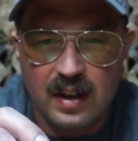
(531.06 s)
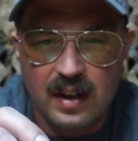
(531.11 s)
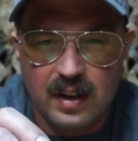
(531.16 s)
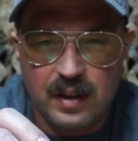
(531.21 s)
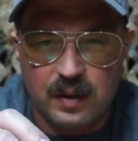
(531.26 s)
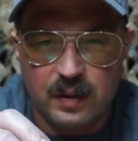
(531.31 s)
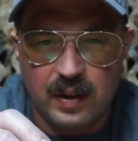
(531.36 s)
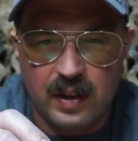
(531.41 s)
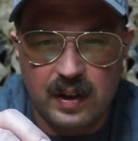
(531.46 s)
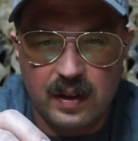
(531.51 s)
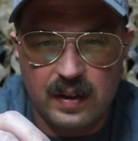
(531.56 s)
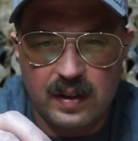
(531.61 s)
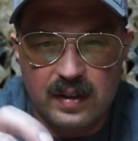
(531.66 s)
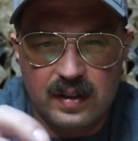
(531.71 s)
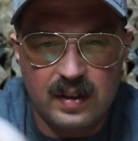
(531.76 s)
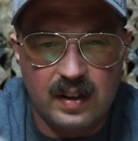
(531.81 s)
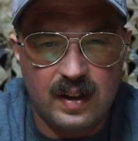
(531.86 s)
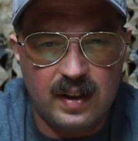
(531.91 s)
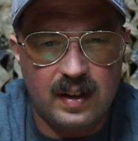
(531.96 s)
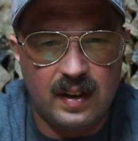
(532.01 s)
So here
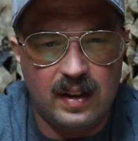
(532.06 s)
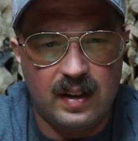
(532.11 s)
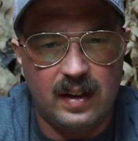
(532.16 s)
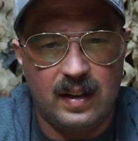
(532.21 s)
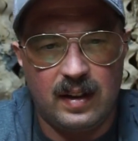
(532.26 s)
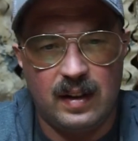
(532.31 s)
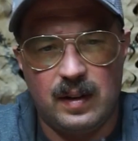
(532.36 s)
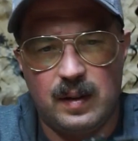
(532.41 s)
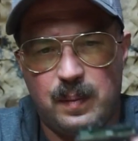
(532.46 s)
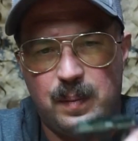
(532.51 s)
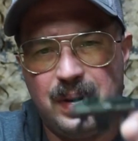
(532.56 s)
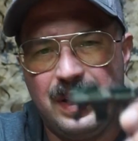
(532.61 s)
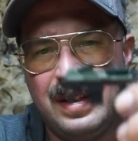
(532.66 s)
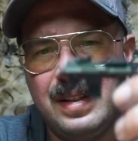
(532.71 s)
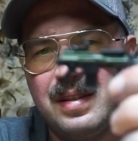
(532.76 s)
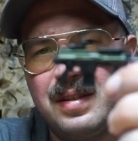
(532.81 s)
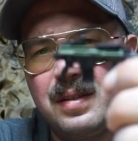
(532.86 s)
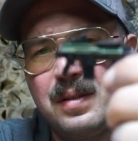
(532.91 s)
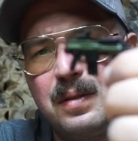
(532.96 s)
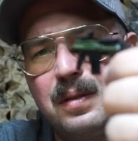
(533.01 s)
is a
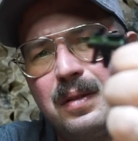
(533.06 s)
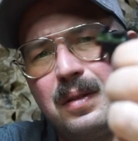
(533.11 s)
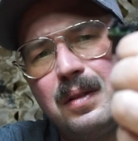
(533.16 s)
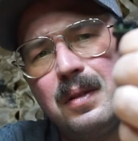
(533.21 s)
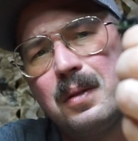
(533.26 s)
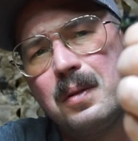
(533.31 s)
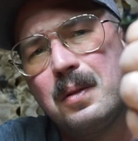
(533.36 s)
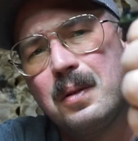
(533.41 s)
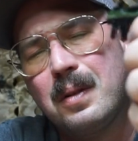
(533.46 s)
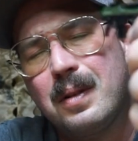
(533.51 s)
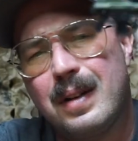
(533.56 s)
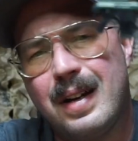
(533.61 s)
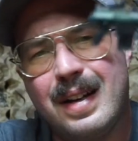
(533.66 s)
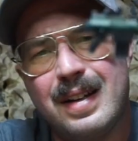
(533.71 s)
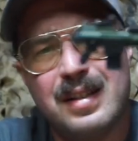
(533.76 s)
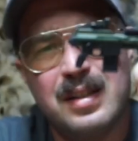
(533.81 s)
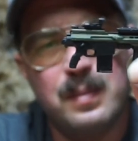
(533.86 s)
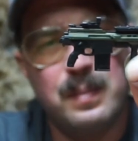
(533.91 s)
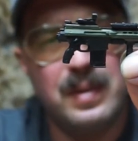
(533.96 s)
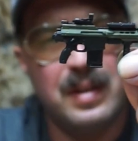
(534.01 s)
pistol or
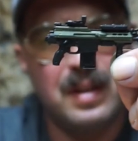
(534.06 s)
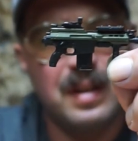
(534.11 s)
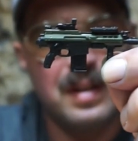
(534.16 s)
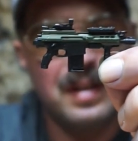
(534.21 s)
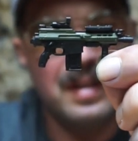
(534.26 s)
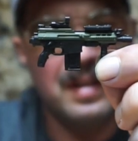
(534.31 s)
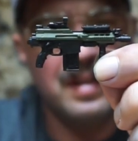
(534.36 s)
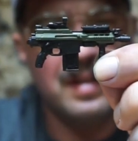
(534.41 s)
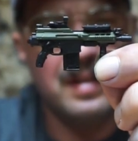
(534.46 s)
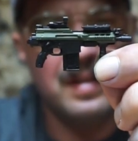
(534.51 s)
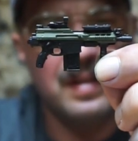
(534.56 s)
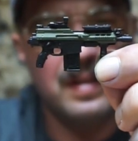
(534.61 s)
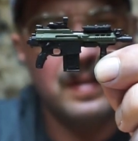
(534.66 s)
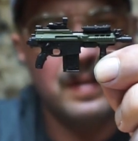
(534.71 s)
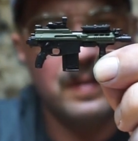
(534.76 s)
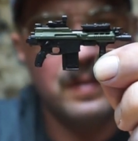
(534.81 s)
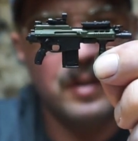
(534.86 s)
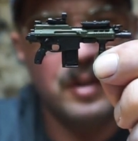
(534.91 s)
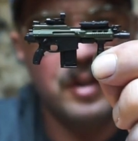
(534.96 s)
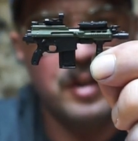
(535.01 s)

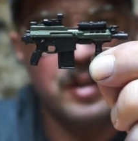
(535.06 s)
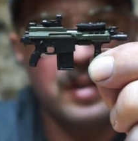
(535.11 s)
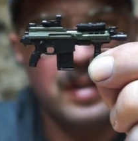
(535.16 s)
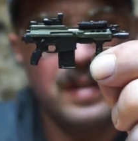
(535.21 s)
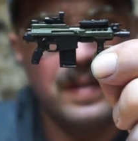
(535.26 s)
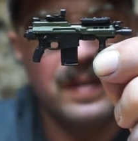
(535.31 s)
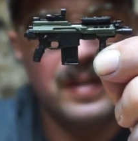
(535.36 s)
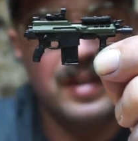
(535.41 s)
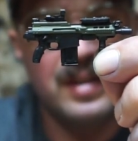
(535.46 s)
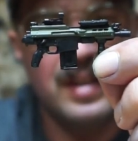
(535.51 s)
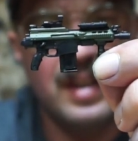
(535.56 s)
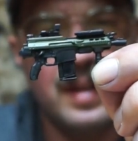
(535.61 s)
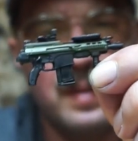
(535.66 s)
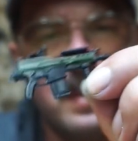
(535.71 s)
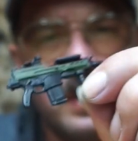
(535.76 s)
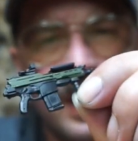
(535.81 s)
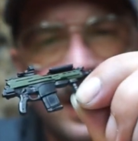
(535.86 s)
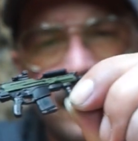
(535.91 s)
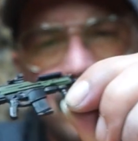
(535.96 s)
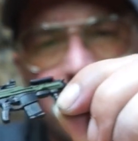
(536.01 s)
SBR version of the
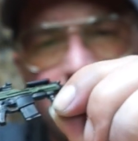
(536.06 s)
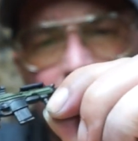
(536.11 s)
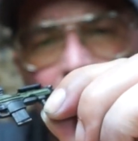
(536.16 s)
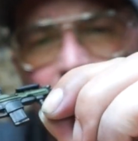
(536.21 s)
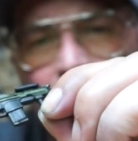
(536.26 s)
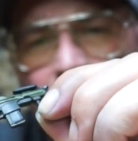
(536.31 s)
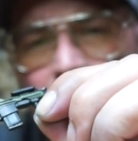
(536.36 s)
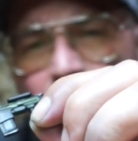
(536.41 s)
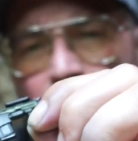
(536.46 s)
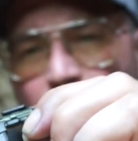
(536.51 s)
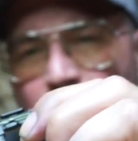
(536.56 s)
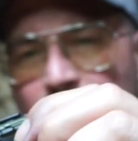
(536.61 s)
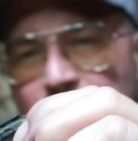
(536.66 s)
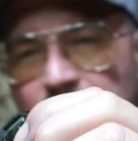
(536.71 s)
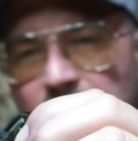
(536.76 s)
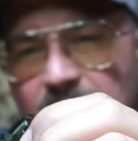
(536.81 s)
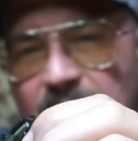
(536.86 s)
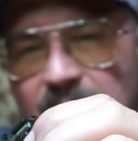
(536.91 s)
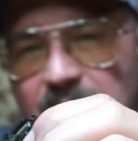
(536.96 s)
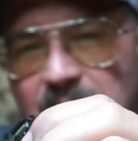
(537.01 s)
same rifle,
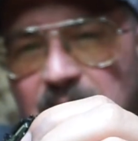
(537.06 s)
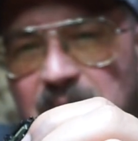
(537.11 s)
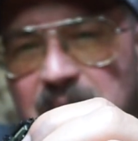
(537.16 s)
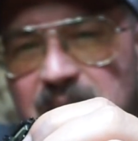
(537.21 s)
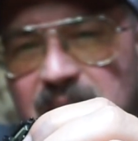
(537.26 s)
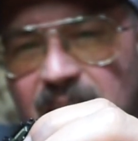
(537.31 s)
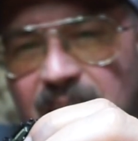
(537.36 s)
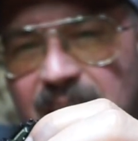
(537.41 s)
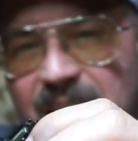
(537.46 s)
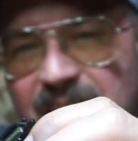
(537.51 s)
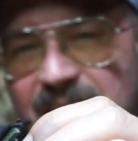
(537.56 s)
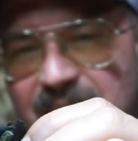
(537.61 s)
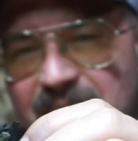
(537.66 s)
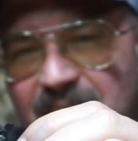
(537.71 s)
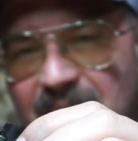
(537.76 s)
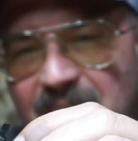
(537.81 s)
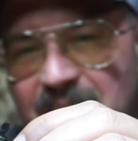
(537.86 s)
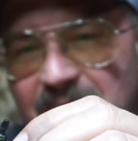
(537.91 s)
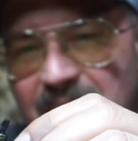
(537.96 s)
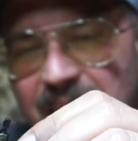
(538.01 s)
and it looks like it's
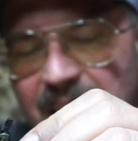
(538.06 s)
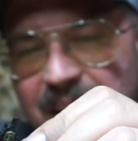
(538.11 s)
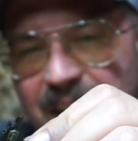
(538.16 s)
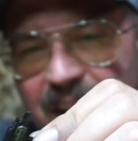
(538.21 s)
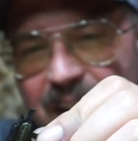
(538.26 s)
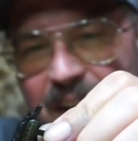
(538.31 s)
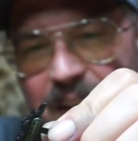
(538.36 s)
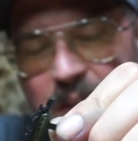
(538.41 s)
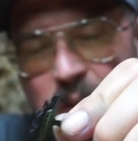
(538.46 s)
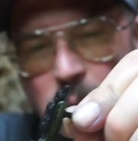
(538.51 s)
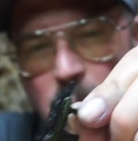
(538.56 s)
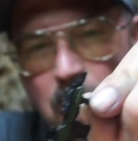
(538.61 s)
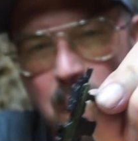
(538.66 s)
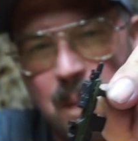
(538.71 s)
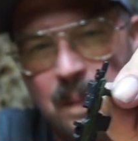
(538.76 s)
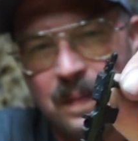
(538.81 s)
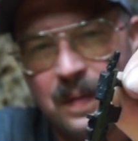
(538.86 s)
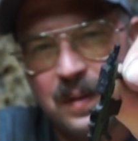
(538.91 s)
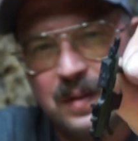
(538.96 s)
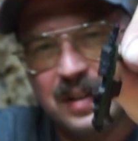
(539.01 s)
got like
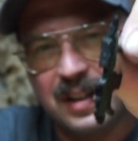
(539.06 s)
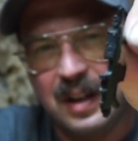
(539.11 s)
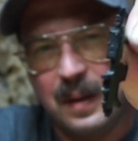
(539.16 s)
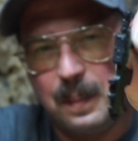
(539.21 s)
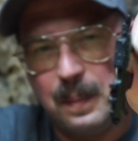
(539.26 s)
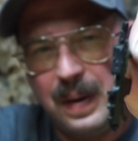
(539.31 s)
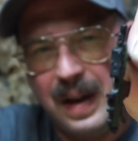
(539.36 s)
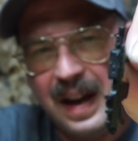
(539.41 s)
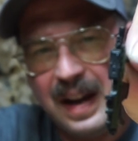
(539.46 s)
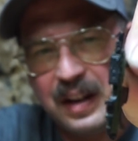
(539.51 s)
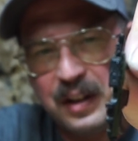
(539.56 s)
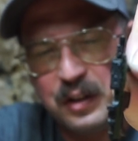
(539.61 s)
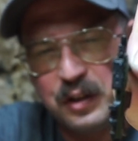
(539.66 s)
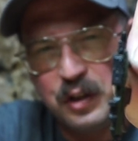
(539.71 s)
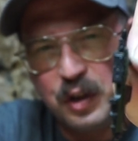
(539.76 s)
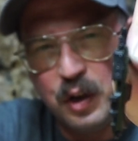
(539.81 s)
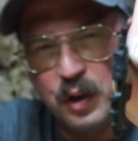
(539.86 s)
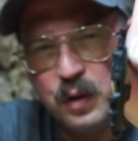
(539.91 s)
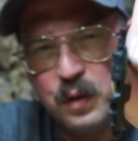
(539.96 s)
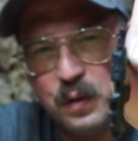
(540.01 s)
it's like a PEC
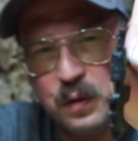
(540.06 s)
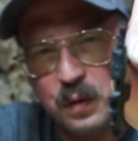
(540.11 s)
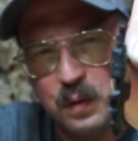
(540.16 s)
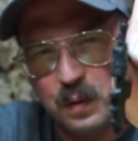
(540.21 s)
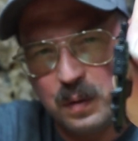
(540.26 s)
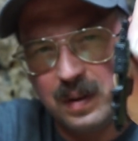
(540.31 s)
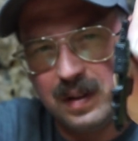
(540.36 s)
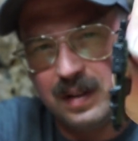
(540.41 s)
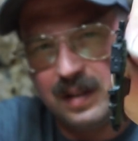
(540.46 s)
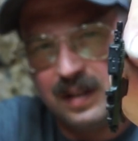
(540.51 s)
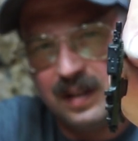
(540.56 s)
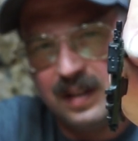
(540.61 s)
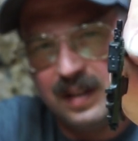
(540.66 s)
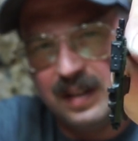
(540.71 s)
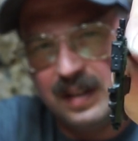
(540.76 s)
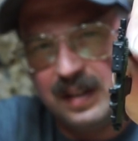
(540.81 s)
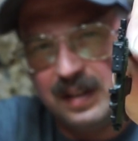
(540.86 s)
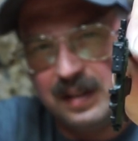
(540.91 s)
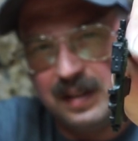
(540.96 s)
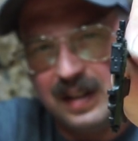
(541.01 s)
2,
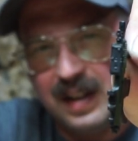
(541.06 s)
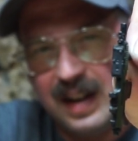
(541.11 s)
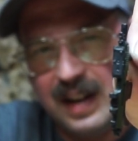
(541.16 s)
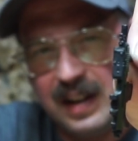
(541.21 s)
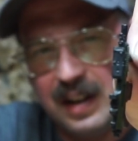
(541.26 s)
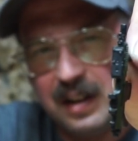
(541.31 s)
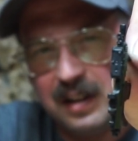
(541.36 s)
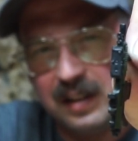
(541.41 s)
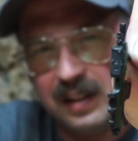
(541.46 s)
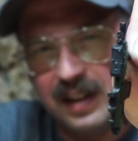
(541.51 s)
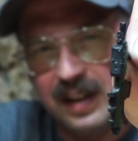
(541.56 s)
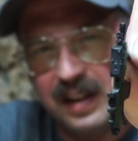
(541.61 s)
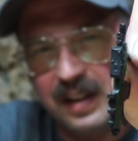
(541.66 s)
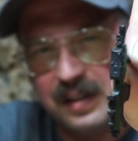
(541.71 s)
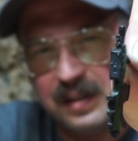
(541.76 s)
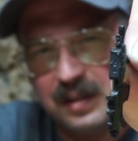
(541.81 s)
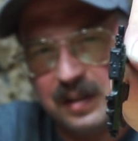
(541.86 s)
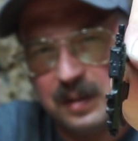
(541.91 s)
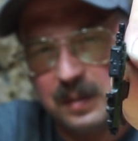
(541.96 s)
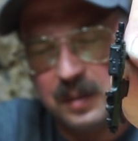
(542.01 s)
IR
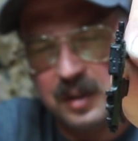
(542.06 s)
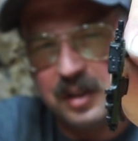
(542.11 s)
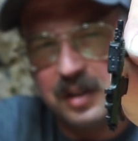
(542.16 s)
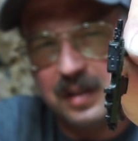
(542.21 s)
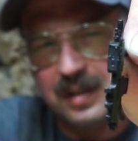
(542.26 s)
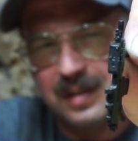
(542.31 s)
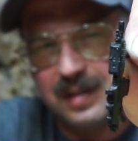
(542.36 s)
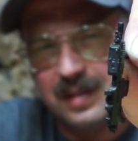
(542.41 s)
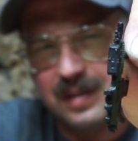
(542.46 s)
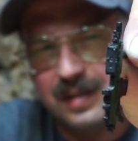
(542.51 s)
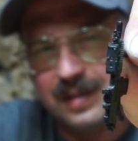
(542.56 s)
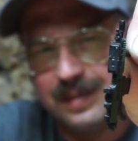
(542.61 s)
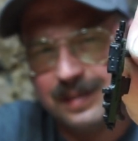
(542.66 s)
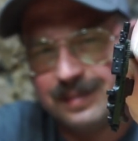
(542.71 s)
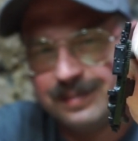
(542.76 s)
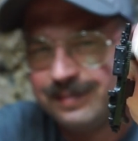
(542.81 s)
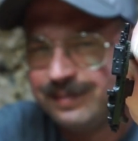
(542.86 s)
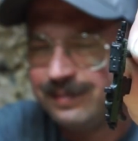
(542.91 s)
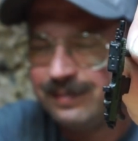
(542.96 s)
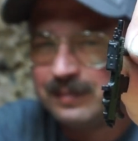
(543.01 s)
laser, which is,
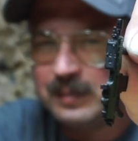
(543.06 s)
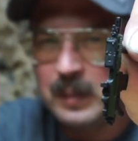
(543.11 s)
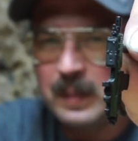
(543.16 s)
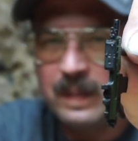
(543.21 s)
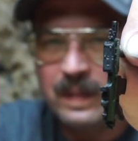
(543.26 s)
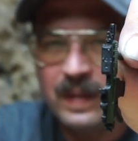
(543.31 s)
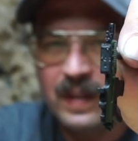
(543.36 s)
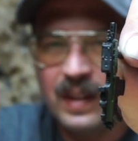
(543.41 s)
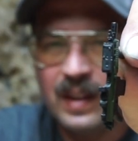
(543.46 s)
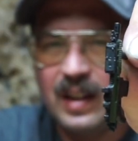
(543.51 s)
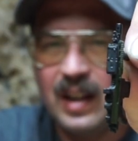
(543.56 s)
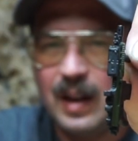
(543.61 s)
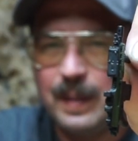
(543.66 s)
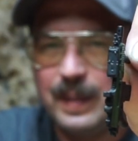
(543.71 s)
I